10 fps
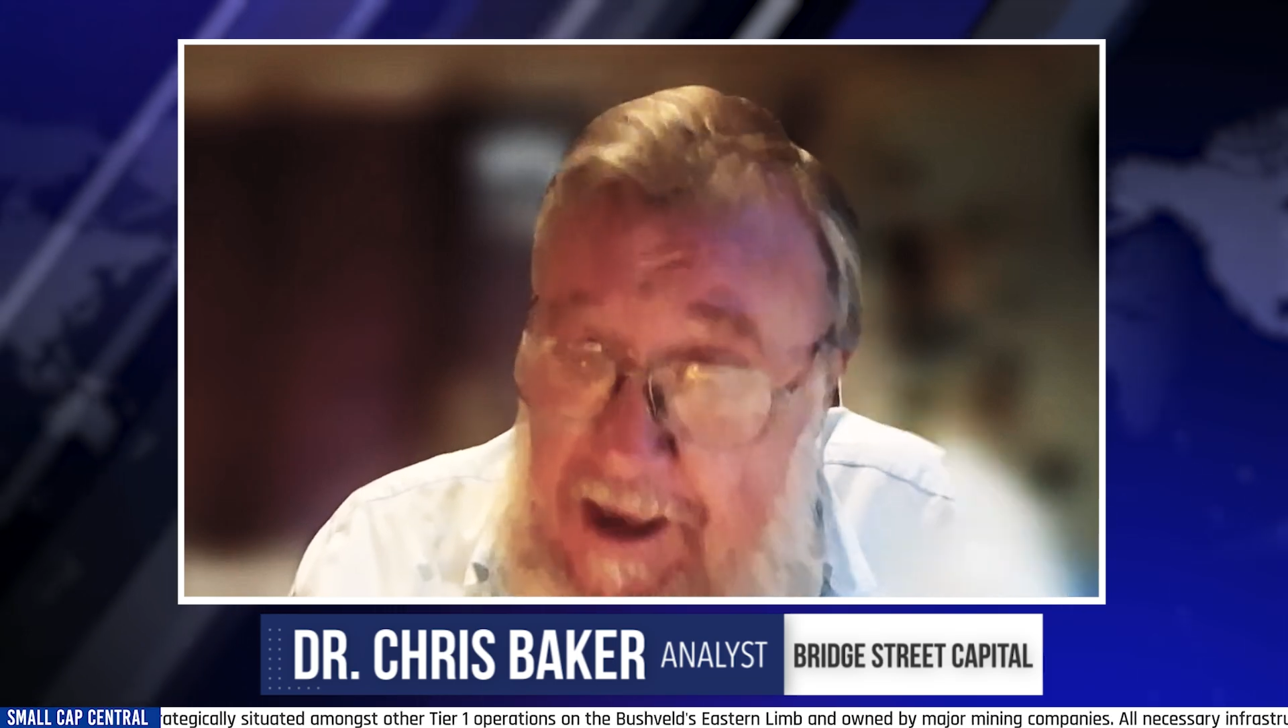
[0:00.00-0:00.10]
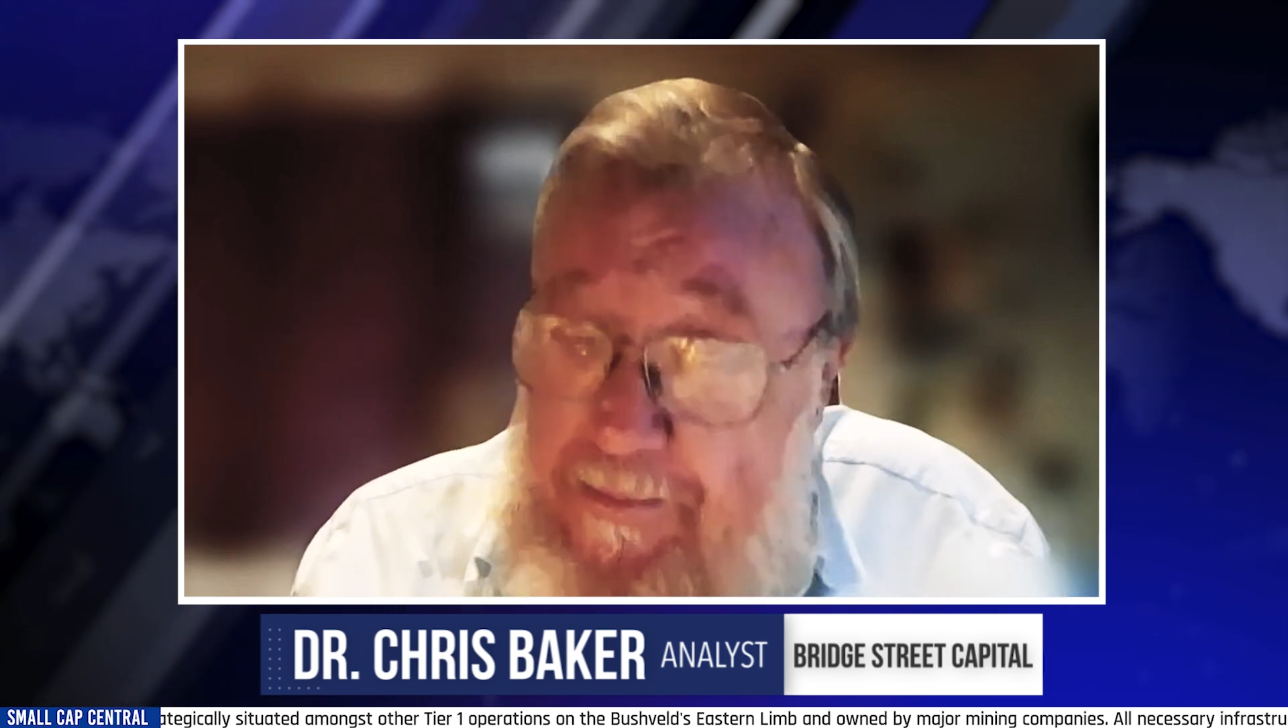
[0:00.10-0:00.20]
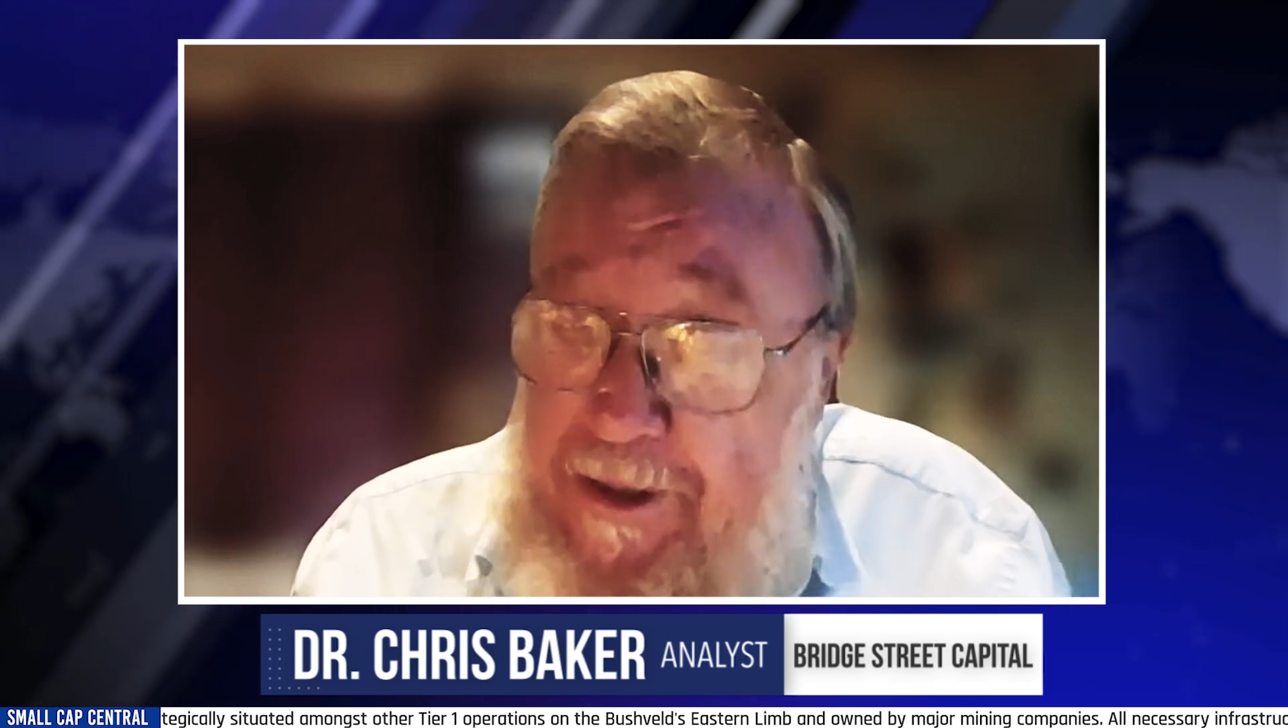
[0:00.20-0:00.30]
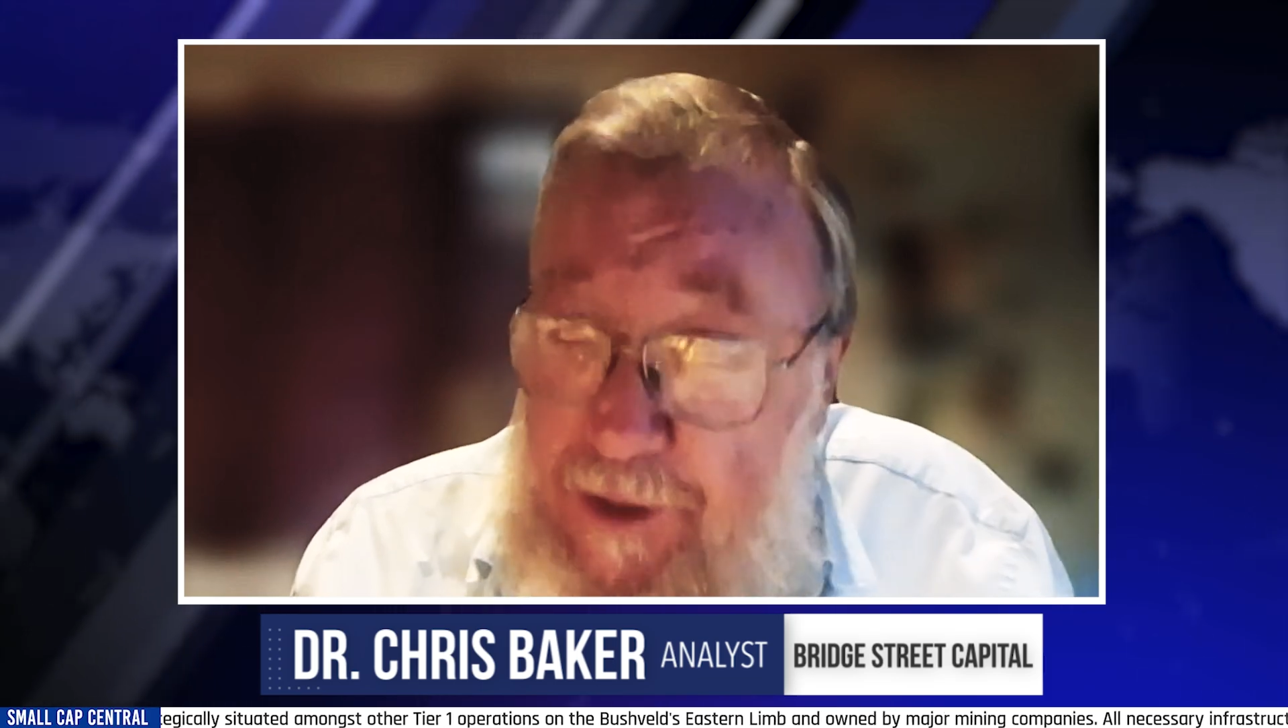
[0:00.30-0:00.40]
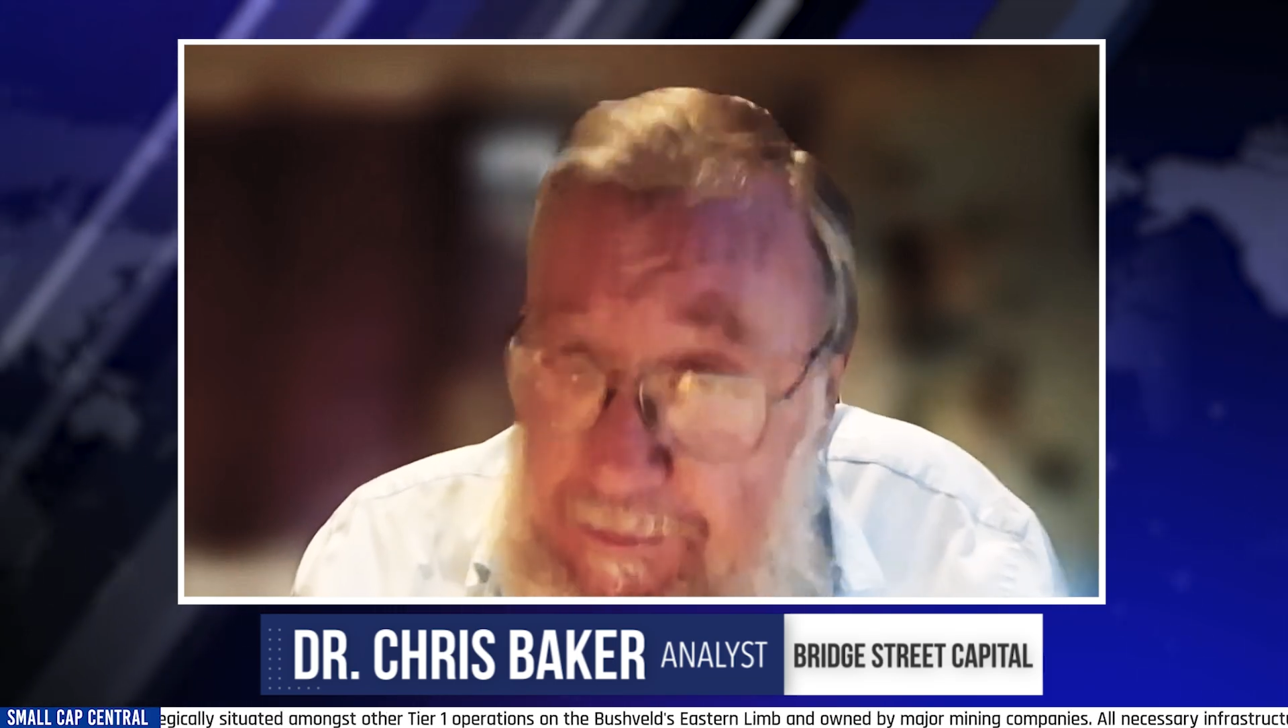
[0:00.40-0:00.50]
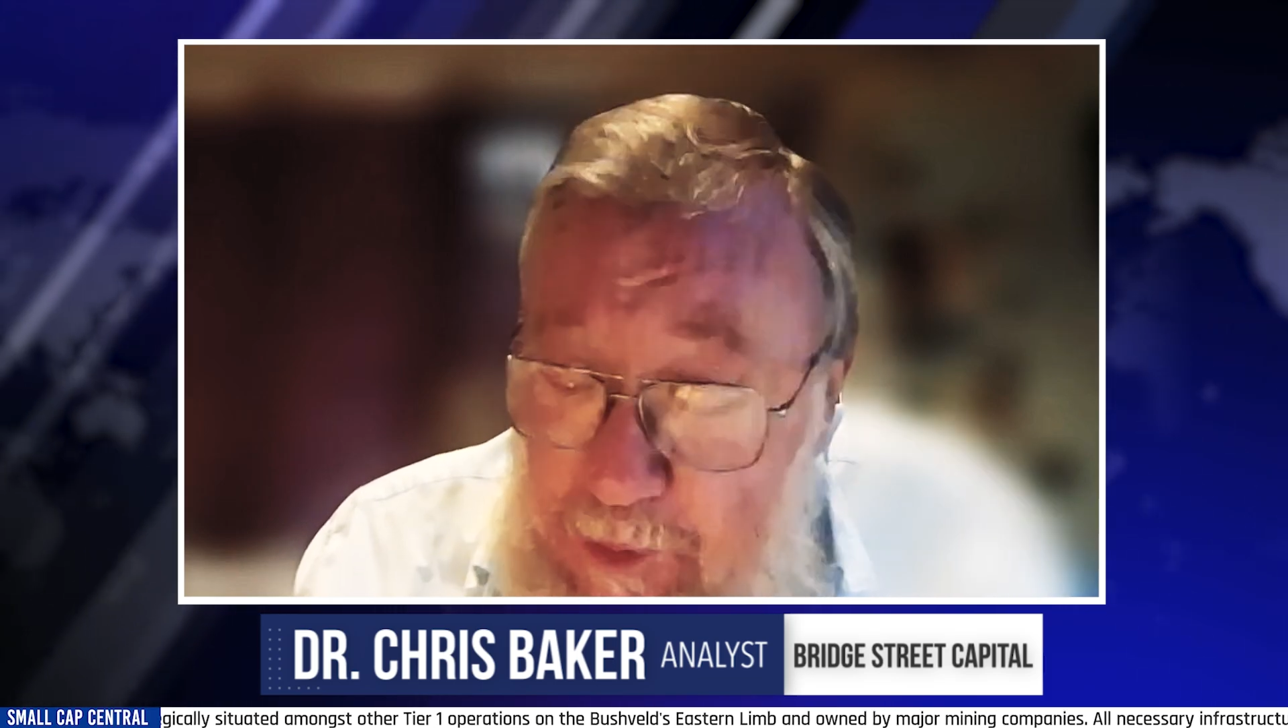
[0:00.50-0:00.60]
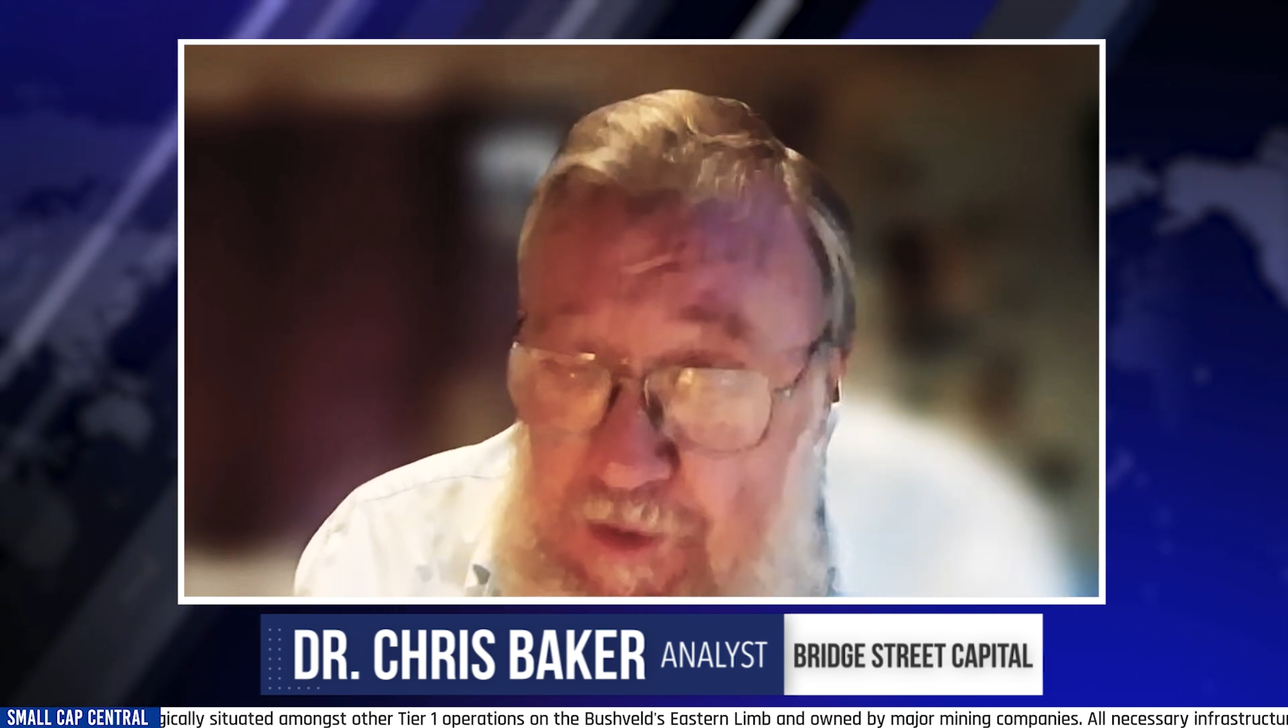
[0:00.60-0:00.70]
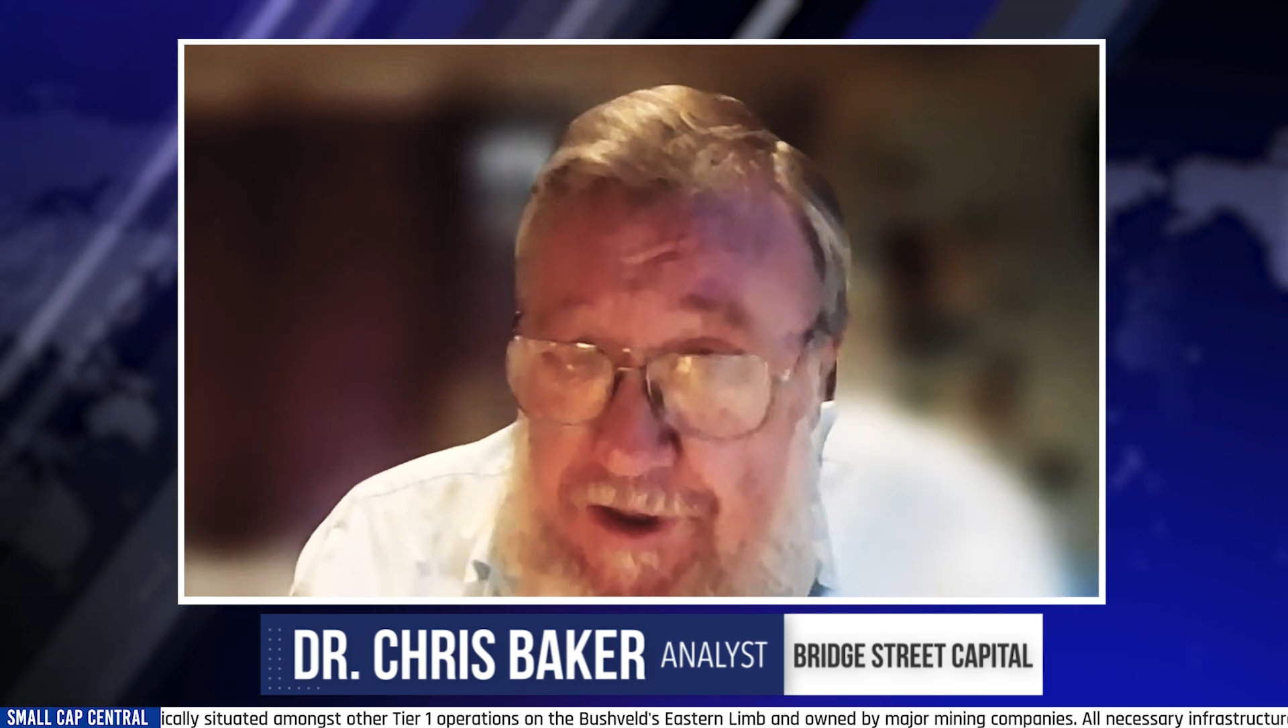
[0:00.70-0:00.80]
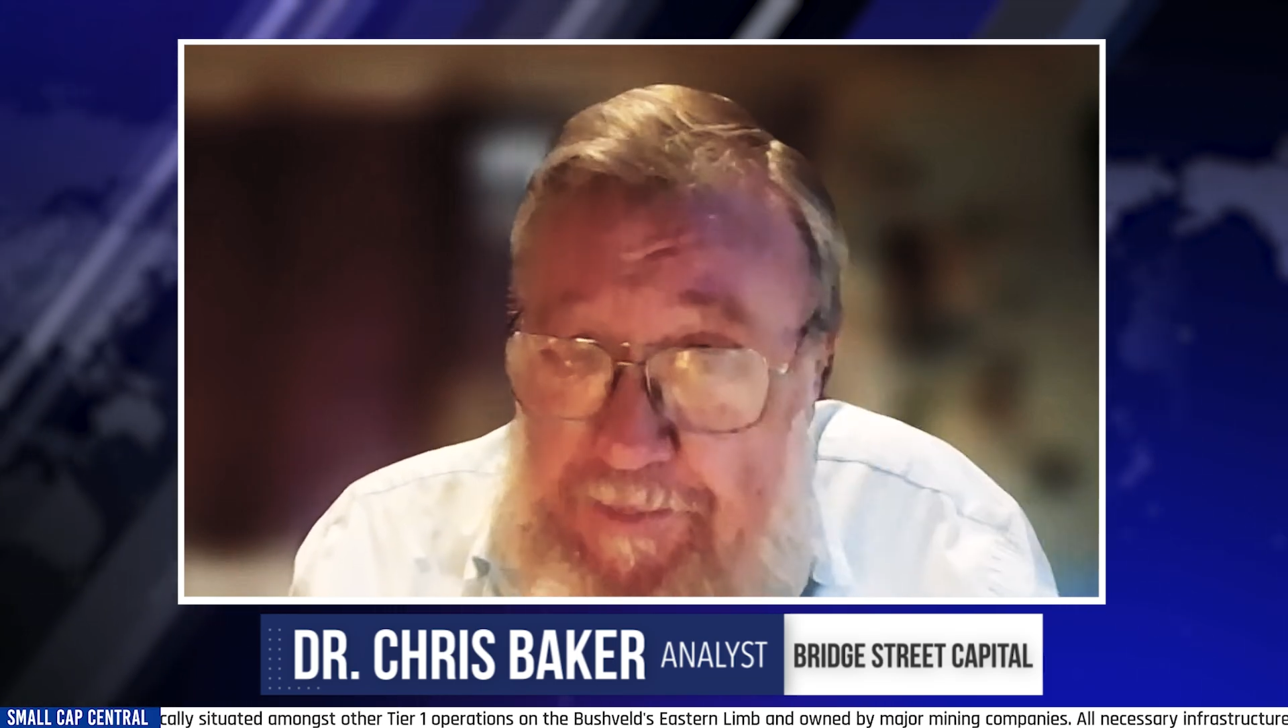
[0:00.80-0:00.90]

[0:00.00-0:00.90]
But looking more at the